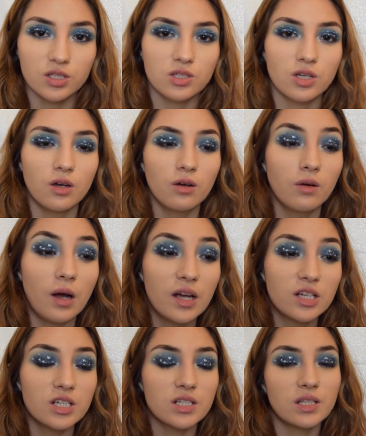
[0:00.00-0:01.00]
So I
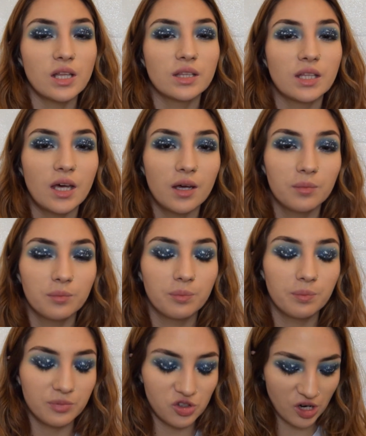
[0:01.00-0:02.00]
just let that
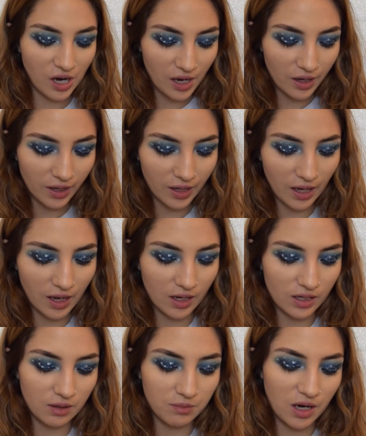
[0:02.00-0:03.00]
dry,
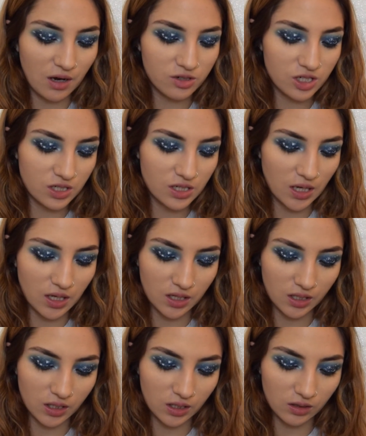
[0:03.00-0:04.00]
and I'm now just
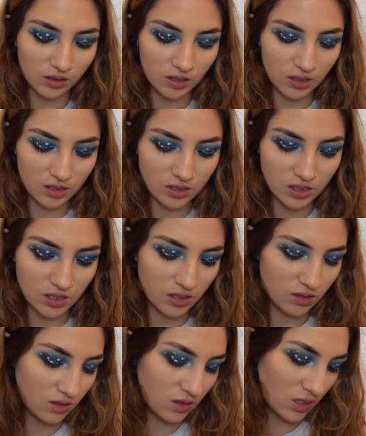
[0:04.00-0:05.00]
taking this
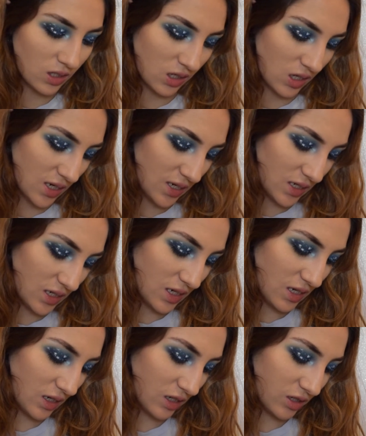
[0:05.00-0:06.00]

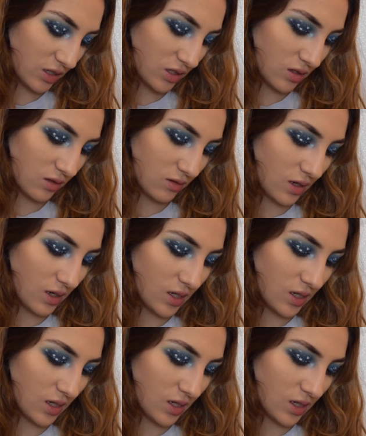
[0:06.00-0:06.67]
NYX